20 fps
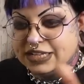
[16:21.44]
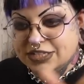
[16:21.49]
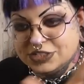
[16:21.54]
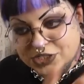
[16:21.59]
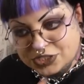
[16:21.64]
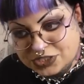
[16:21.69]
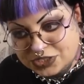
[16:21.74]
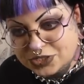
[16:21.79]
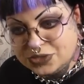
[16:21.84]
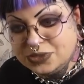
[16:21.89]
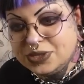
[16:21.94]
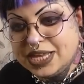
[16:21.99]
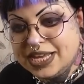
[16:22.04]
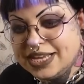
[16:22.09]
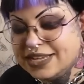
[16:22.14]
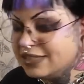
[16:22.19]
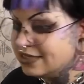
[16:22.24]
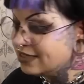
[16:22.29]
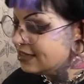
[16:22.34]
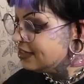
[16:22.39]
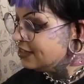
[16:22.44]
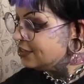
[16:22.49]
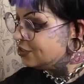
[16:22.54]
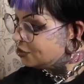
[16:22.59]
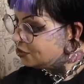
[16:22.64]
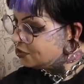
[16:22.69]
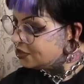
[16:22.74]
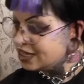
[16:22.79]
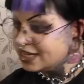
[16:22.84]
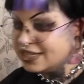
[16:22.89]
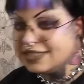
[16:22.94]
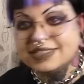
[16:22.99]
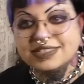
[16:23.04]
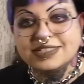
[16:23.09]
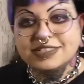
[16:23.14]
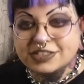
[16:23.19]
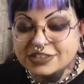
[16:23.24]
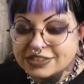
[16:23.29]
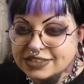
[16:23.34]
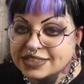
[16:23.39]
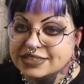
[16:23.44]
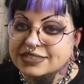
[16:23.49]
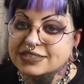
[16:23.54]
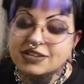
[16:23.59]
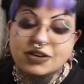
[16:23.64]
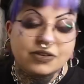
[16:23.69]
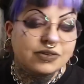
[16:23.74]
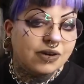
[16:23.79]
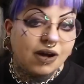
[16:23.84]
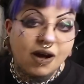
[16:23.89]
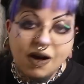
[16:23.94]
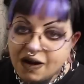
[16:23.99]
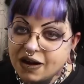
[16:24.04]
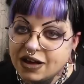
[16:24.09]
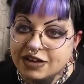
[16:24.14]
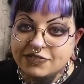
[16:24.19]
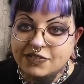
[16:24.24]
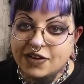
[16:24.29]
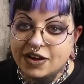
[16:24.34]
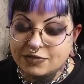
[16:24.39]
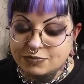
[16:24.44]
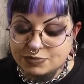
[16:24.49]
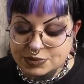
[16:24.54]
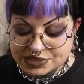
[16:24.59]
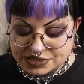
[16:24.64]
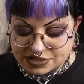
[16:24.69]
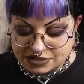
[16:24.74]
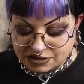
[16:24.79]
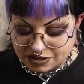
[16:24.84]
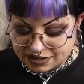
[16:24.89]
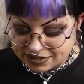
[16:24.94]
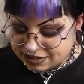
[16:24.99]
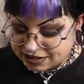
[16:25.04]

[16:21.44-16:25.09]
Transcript: just do this, do this, do this. So high five, Mr. Nine